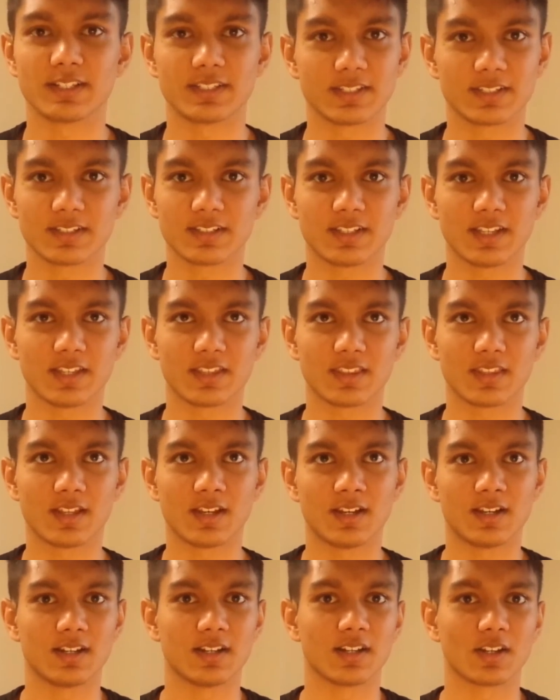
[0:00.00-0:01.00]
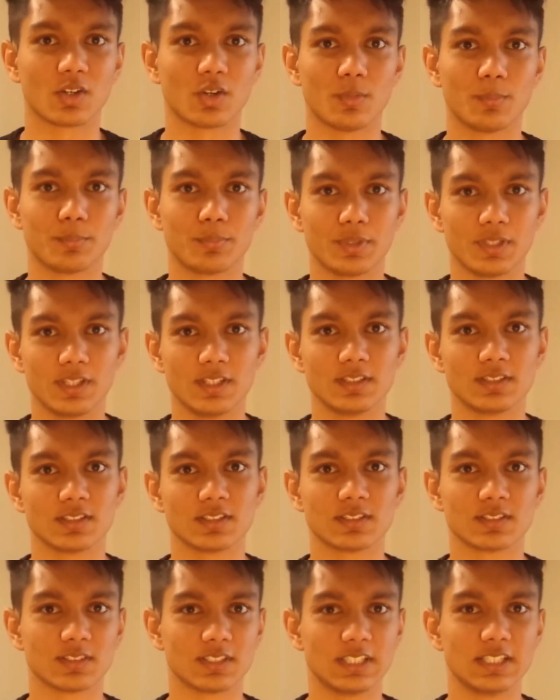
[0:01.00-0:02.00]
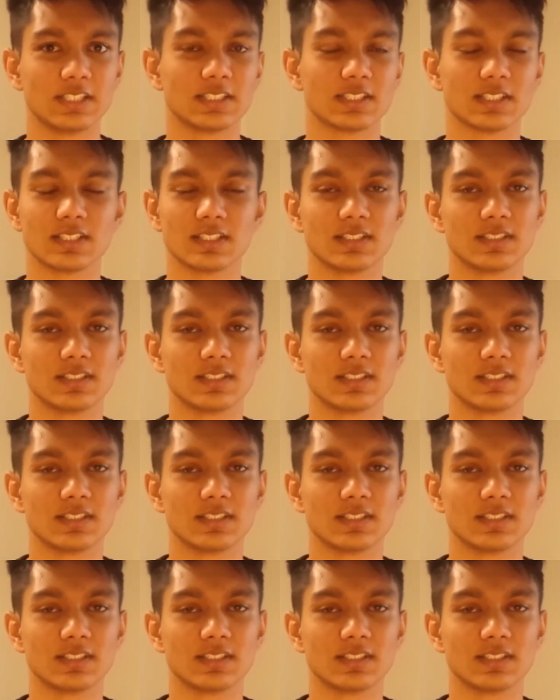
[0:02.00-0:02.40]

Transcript: didn't get that, and I got B's and C's and